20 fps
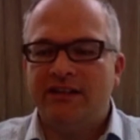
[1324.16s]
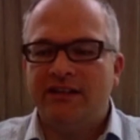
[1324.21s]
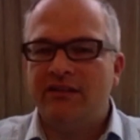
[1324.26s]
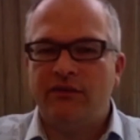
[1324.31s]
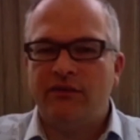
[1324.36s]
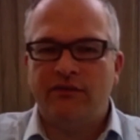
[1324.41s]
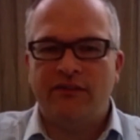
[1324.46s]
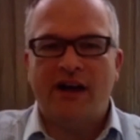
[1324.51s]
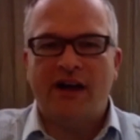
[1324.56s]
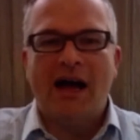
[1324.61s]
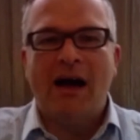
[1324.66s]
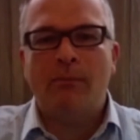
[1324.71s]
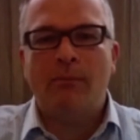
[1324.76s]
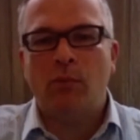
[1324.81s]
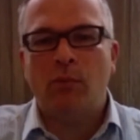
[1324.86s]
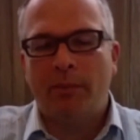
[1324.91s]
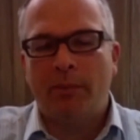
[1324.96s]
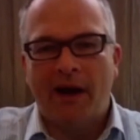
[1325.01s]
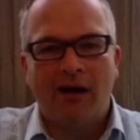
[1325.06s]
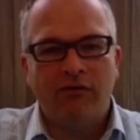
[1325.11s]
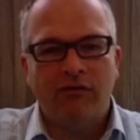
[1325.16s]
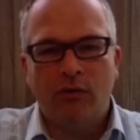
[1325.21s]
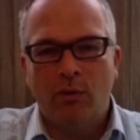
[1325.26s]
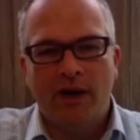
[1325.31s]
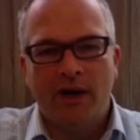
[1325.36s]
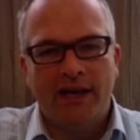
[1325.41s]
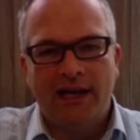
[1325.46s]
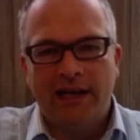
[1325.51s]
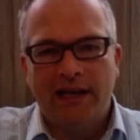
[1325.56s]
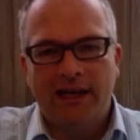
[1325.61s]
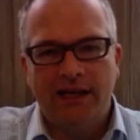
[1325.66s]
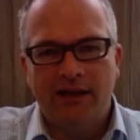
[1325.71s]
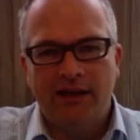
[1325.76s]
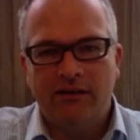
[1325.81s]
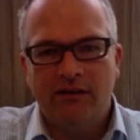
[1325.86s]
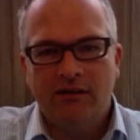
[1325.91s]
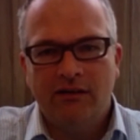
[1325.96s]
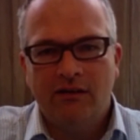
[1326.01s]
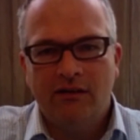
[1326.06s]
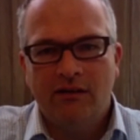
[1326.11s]
a far more powerful way to lead.
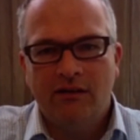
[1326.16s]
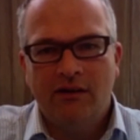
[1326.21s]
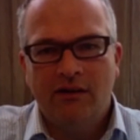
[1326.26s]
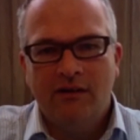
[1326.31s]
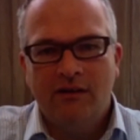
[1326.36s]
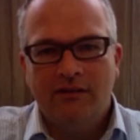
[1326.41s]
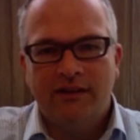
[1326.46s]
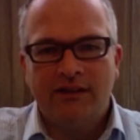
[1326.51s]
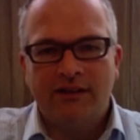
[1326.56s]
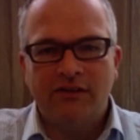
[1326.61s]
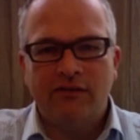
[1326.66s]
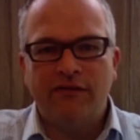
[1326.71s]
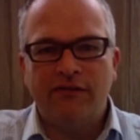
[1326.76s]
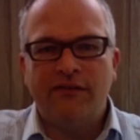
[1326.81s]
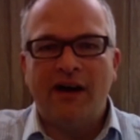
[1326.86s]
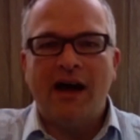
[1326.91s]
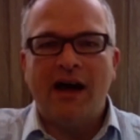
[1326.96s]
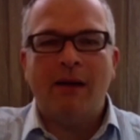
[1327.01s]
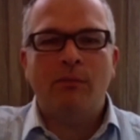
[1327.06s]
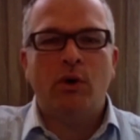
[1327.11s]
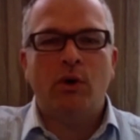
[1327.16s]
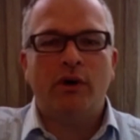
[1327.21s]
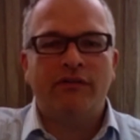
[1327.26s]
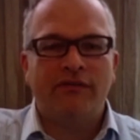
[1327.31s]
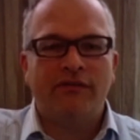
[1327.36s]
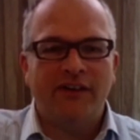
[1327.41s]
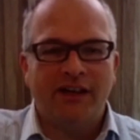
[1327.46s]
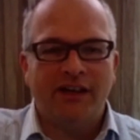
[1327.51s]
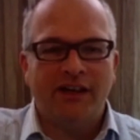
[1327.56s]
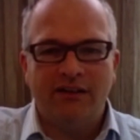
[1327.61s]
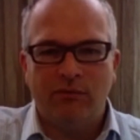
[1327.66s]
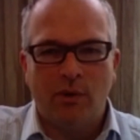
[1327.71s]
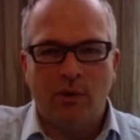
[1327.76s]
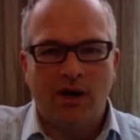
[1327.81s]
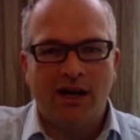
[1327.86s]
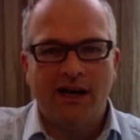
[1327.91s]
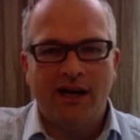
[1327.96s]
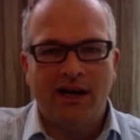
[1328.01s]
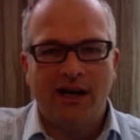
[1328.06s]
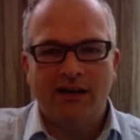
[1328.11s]
That's a far more effective way.